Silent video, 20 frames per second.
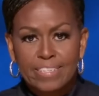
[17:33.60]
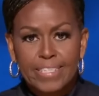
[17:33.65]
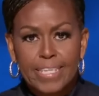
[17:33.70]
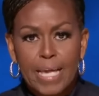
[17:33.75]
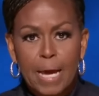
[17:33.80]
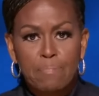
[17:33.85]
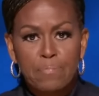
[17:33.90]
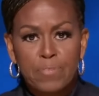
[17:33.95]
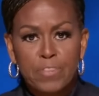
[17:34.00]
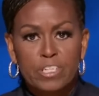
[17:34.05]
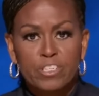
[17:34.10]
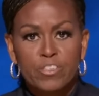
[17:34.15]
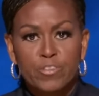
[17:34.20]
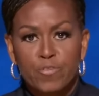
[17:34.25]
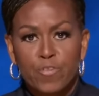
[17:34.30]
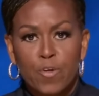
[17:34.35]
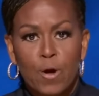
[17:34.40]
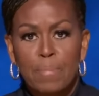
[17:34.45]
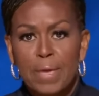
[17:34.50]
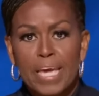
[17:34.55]
accept
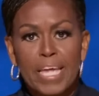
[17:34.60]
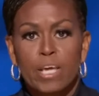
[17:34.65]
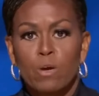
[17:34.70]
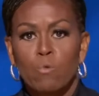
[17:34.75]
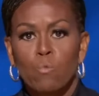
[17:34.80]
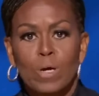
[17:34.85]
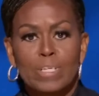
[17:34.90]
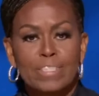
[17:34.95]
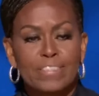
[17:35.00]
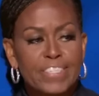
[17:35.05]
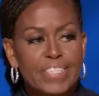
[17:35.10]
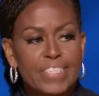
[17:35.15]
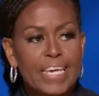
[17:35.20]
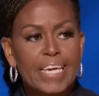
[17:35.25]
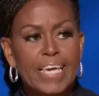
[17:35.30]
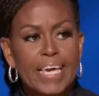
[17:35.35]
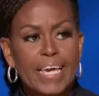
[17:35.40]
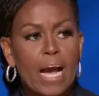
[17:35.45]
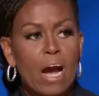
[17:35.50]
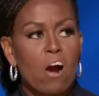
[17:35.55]
this from anyone
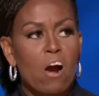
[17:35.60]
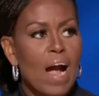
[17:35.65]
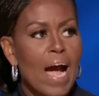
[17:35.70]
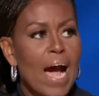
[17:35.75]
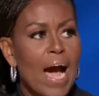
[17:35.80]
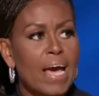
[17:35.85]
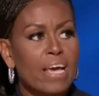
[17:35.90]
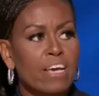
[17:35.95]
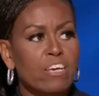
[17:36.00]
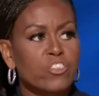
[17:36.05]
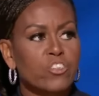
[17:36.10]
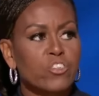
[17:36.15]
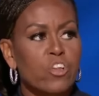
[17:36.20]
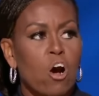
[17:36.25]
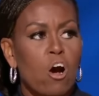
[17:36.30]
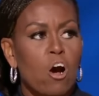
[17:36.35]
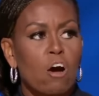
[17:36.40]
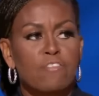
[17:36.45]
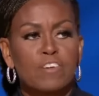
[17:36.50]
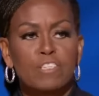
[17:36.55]
seeking our
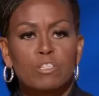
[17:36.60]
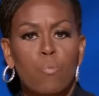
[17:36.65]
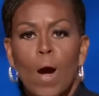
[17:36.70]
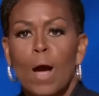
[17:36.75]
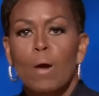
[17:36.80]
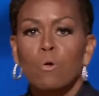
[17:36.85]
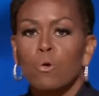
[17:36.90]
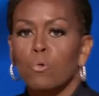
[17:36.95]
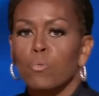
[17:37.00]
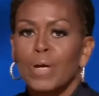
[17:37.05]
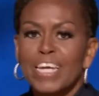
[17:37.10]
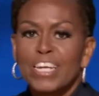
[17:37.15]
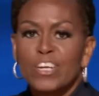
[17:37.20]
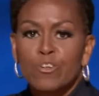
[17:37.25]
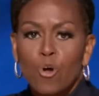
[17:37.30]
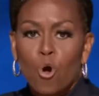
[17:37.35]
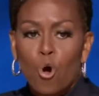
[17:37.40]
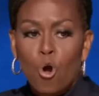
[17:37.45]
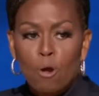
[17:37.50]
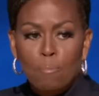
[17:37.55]
highest office? Why would we
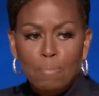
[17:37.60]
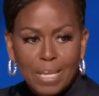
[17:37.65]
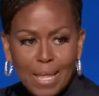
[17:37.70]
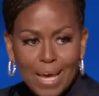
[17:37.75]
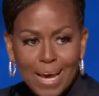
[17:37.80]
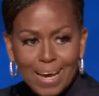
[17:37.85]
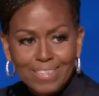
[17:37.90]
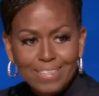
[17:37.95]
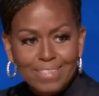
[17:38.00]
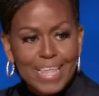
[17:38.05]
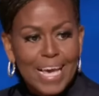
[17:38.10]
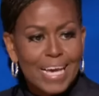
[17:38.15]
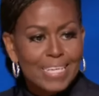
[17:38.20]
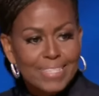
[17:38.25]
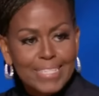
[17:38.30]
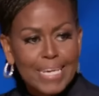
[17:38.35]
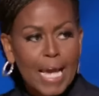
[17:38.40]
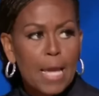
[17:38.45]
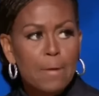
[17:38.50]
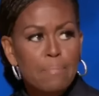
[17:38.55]
normalize
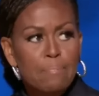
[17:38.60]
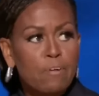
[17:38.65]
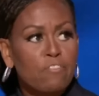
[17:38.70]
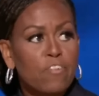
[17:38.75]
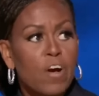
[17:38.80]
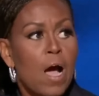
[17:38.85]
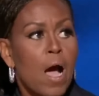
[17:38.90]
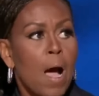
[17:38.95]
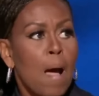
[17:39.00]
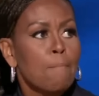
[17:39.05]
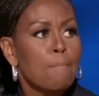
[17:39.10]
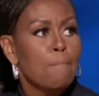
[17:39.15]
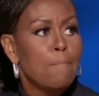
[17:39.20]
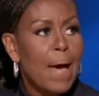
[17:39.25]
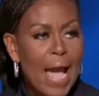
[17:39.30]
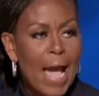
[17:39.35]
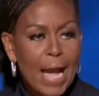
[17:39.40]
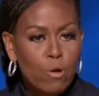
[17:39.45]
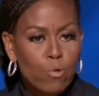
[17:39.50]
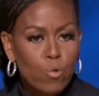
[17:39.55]
that type of
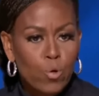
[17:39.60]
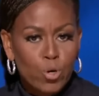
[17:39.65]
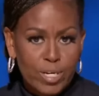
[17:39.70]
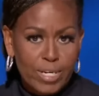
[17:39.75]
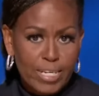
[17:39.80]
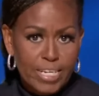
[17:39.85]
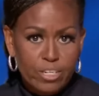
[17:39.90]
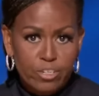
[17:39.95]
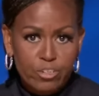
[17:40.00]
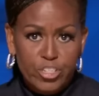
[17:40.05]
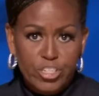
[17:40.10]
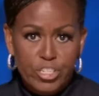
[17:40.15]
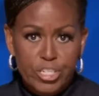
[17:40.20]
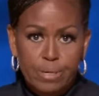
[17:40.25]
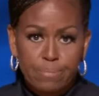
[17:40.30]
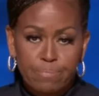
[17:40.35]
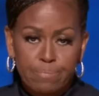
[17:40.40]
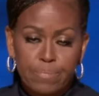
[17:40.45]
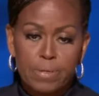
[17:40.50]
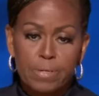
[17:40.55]
backward
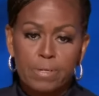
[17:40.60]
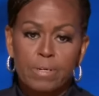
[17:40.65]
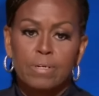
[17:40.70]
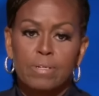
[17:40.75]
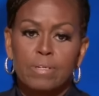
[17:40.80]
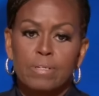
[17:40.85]
leadership?